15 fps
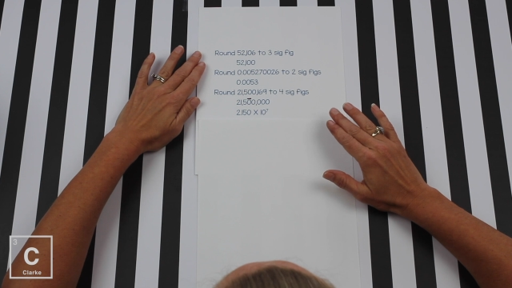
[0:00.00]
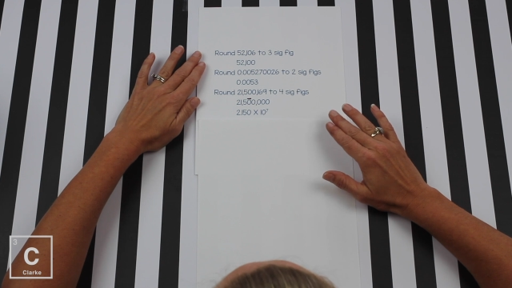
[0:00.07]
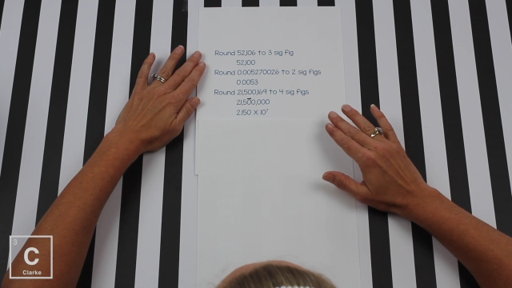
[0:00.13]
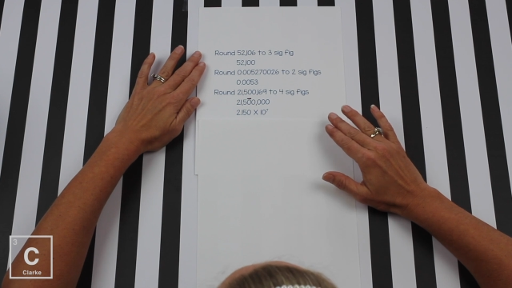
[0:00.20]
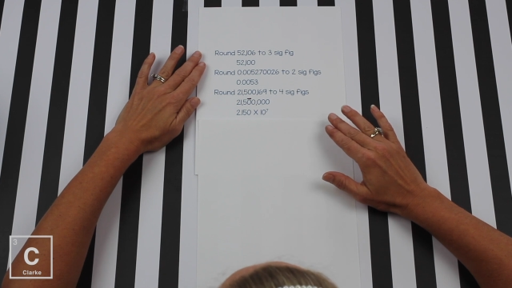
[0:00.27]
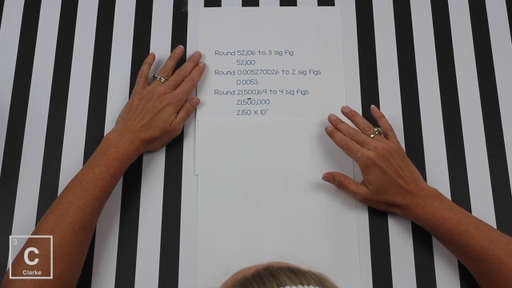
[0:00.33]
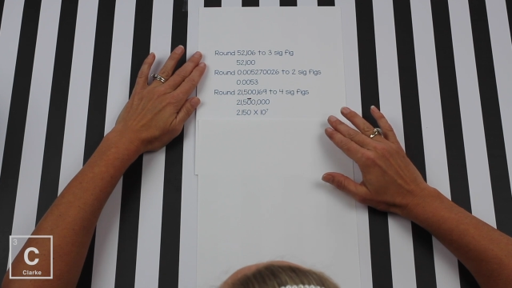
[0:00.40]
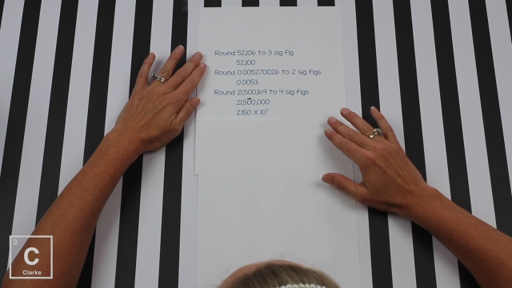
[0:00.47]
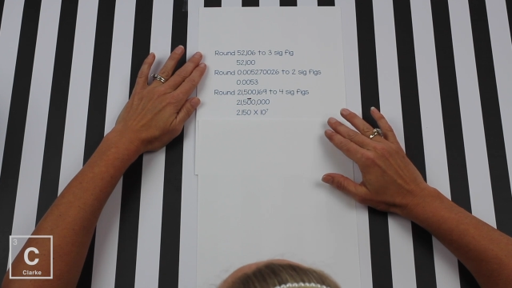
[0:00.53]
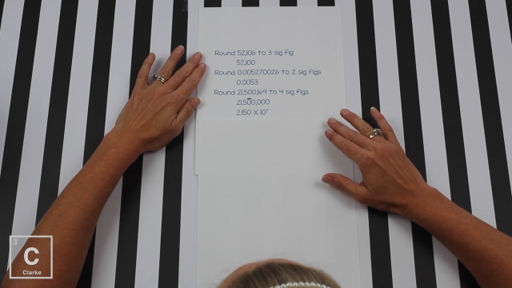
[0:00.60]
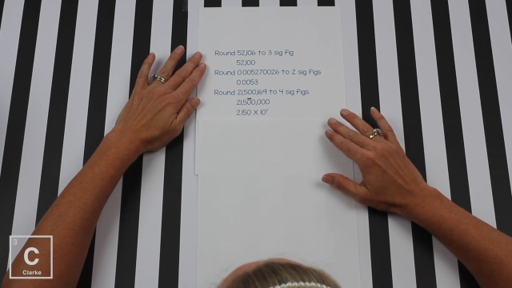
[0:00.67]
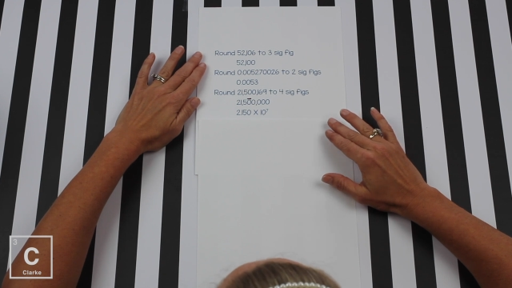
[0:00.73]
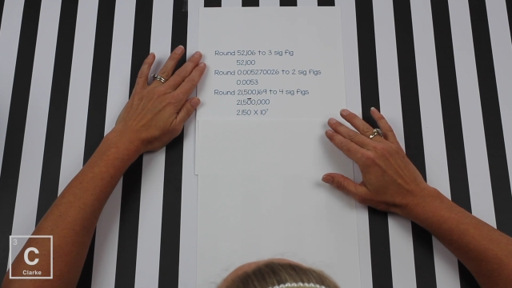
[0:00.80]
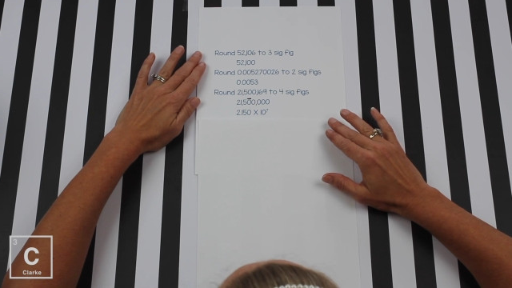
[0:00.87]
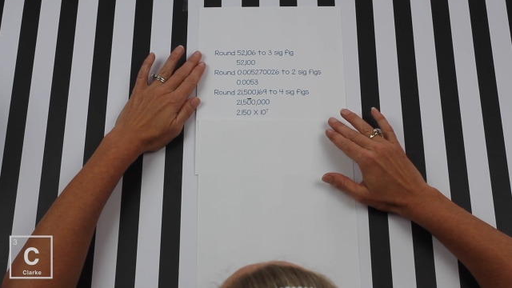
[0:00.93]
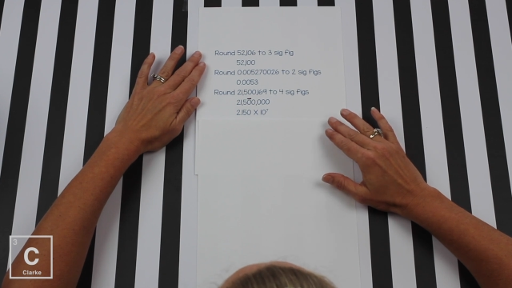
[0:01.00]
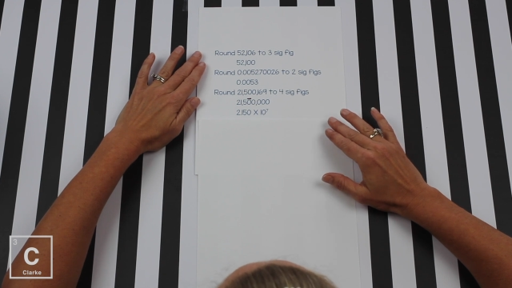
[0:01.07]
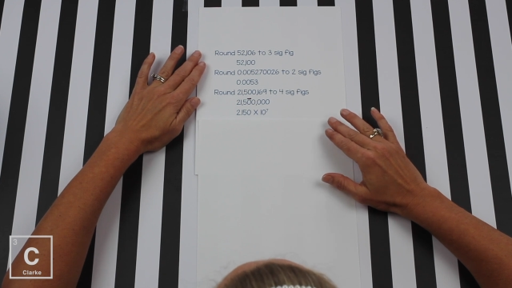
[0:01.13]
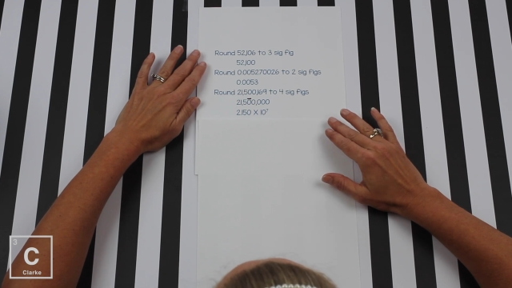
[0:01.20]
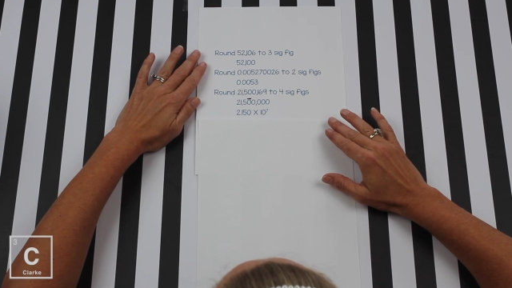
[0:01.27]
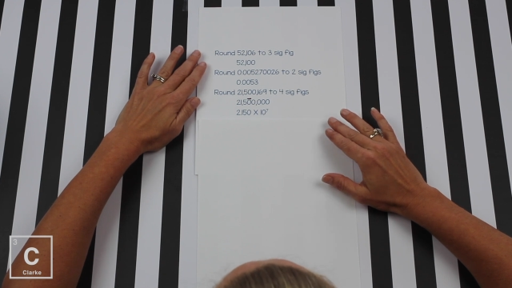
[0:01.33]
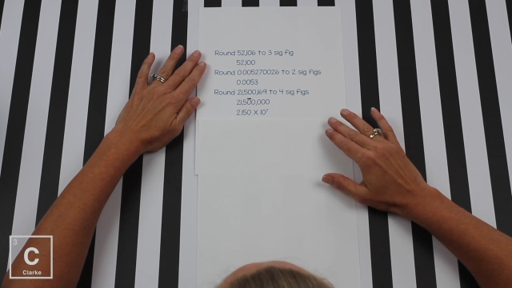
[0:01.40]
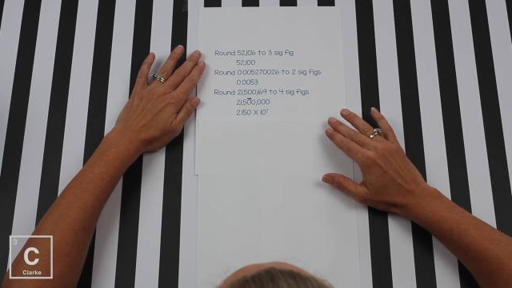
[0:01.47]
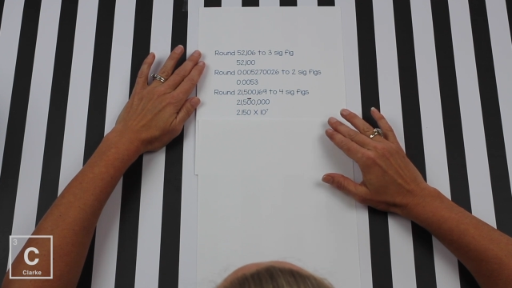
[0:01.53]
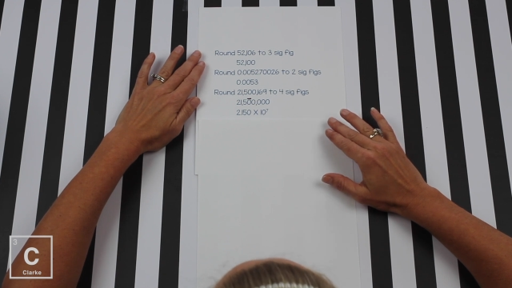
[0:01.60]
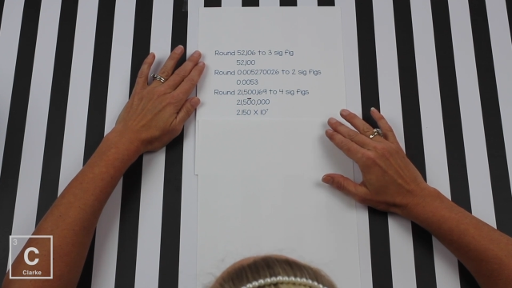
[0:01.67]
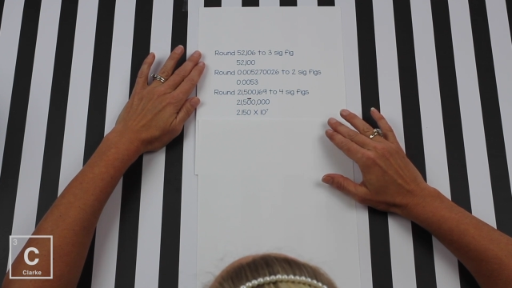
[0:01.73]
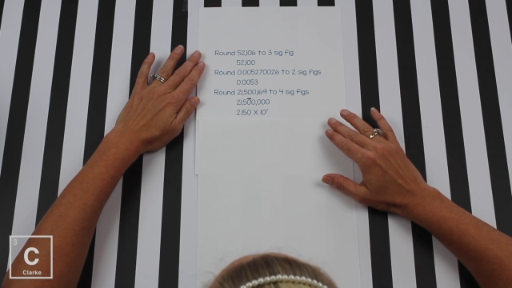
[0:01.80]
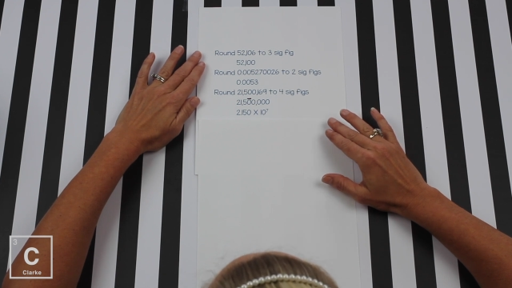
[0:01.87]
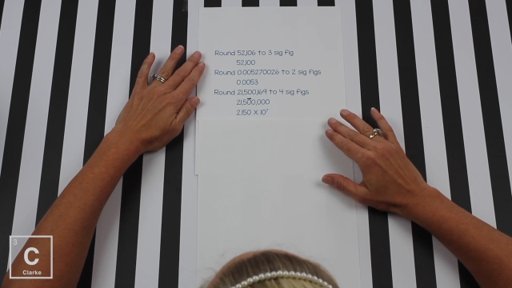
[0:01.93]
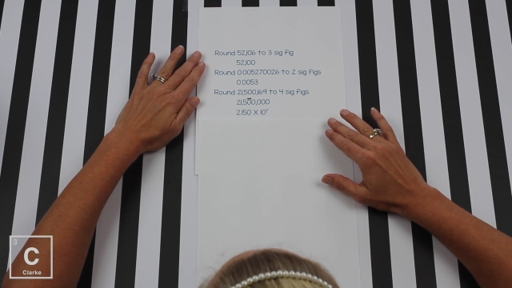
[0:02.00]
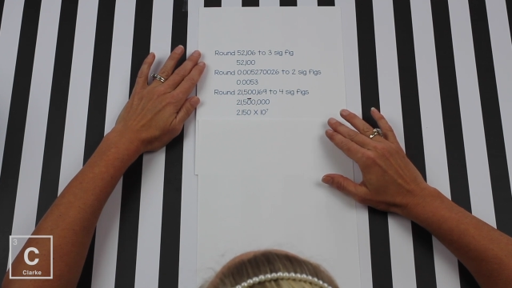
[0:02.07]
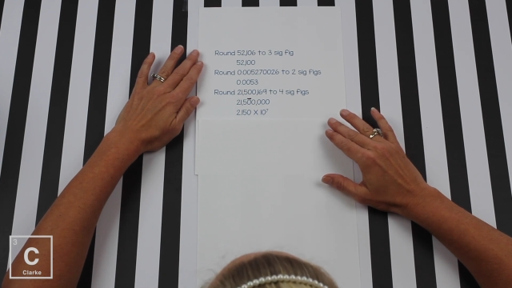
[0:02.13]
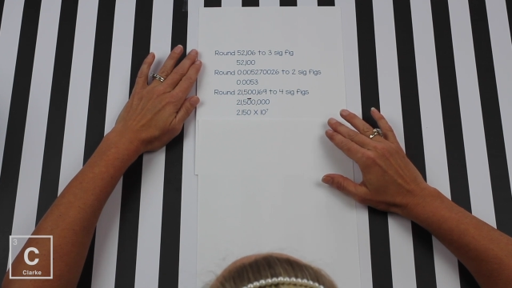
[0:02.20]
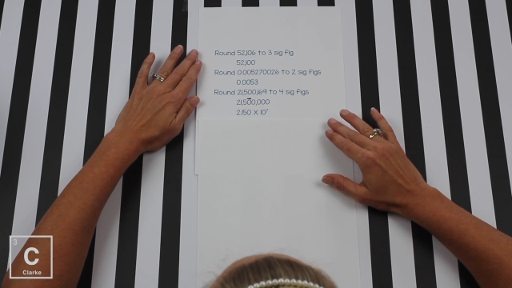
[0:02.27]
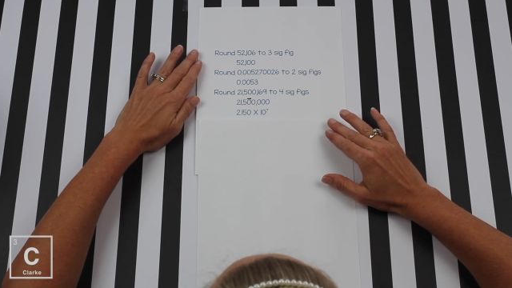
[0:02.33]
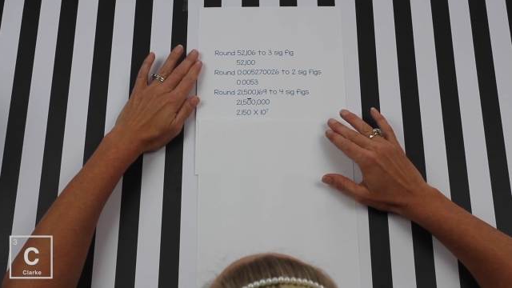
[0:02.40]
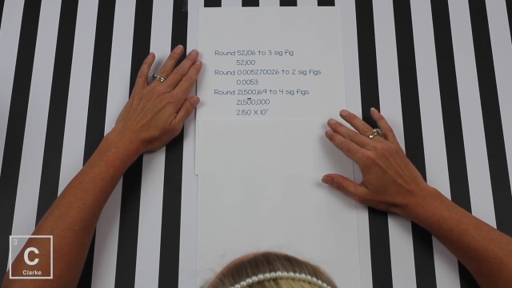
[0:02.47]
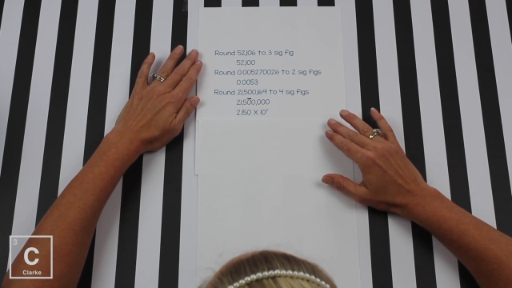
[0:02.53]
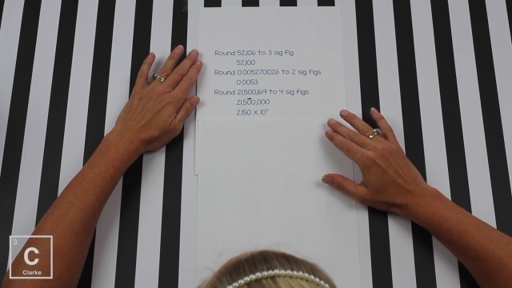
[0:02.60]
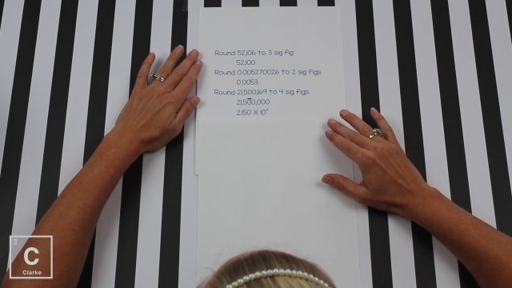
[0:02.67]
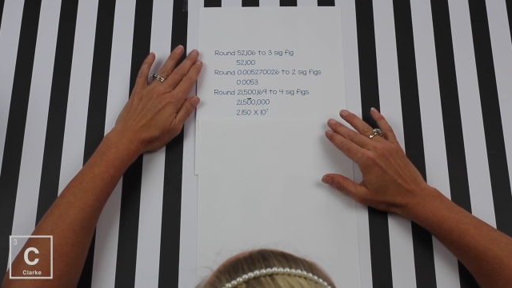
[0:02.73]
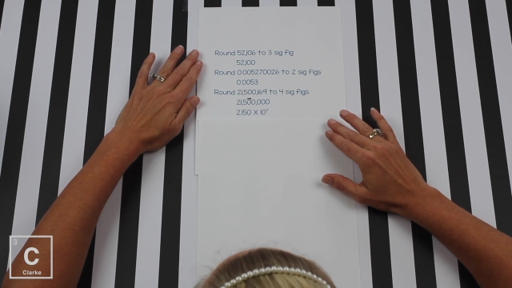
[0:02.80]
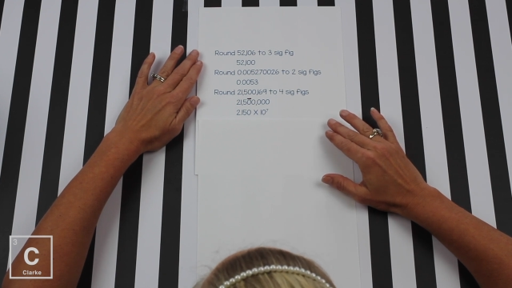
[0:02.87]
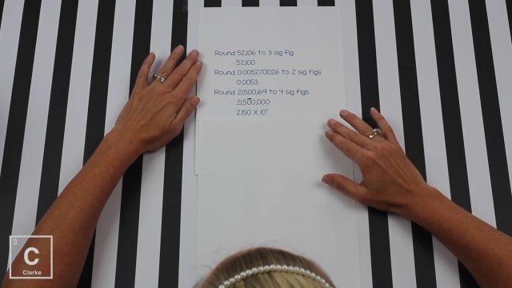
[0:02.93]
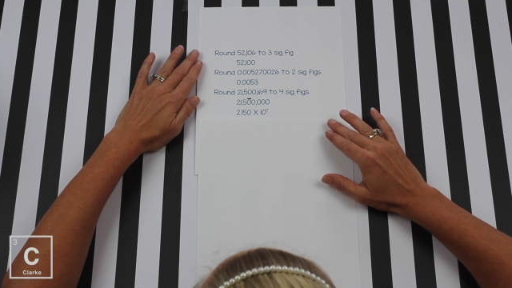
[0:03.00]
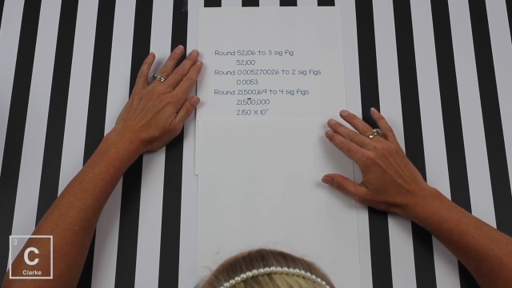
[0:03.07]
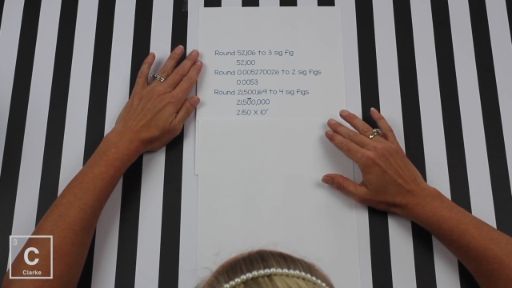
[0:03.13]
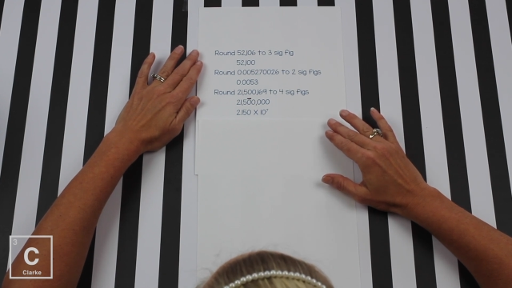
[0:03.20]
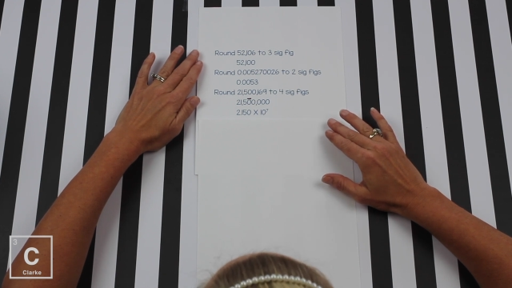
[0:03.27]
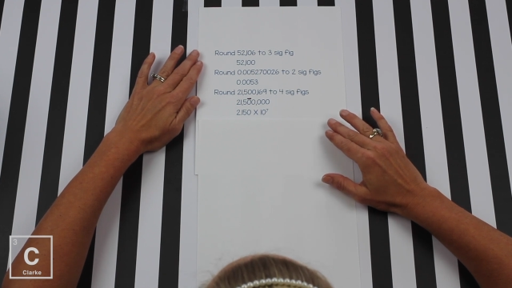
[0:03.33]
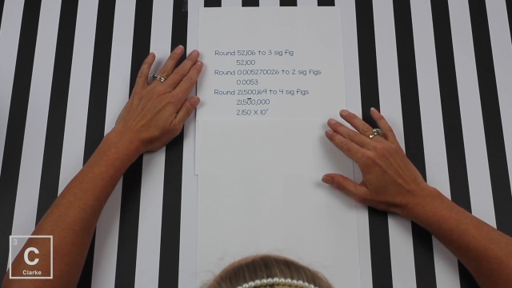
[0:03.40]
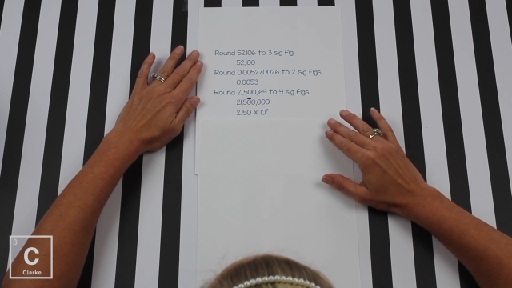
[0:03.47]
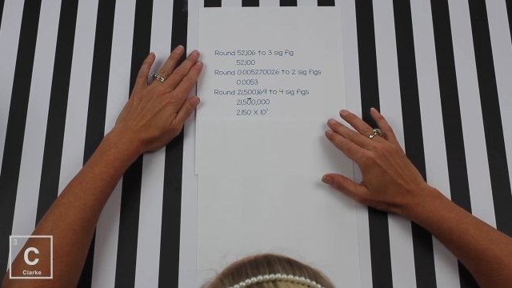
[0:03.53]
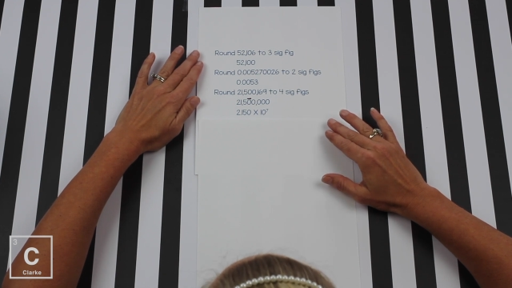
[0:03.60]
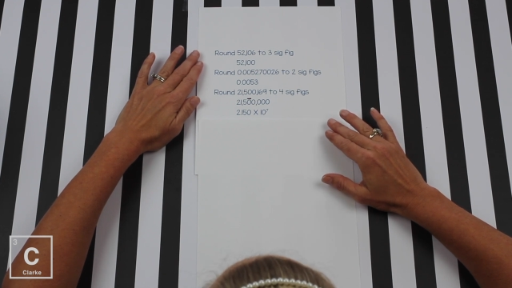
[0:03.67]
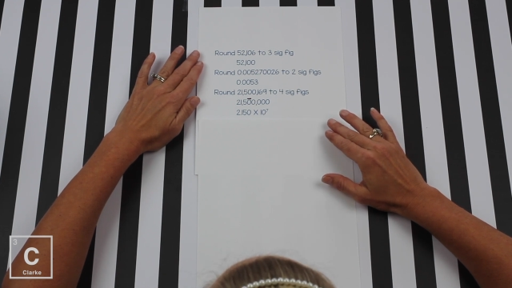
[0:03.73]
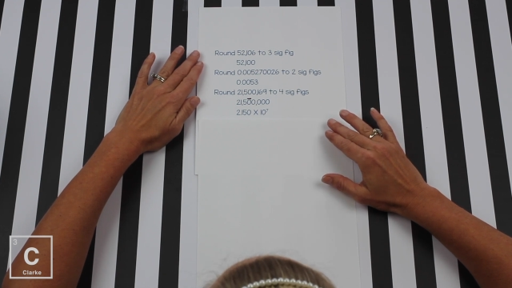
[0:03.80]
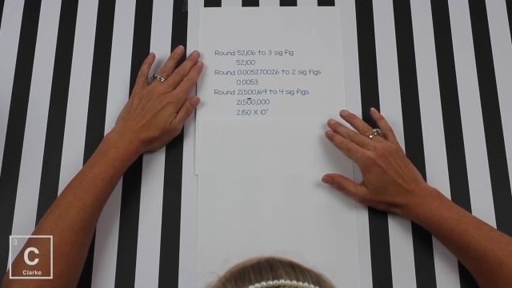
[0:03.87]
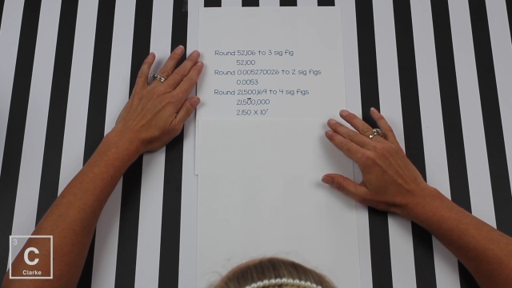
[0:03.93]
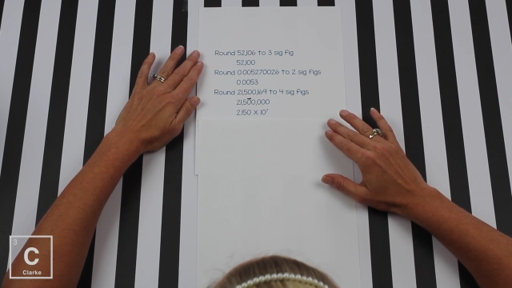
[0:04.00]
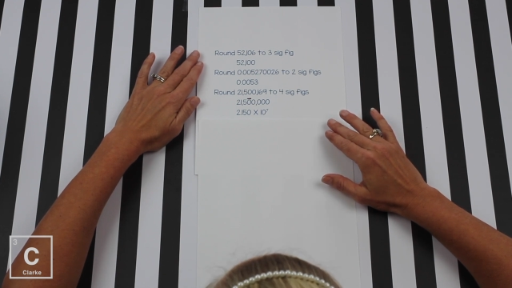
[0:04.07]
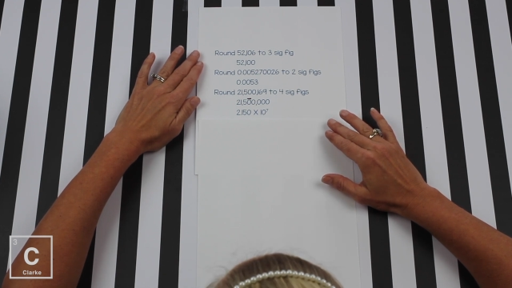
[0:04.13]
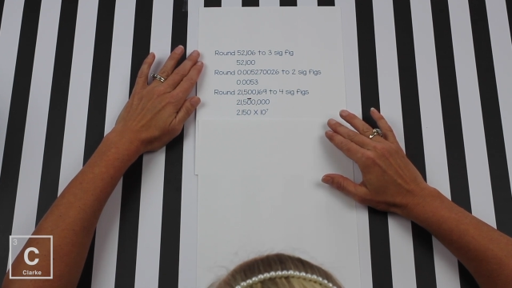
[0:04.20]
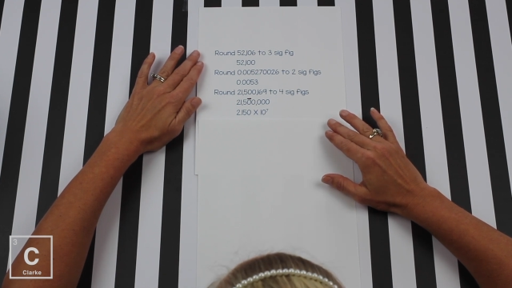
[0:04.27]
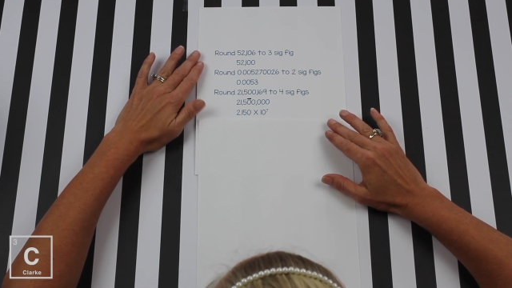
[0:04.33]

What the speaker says: No face is visible, so there are no lips to read.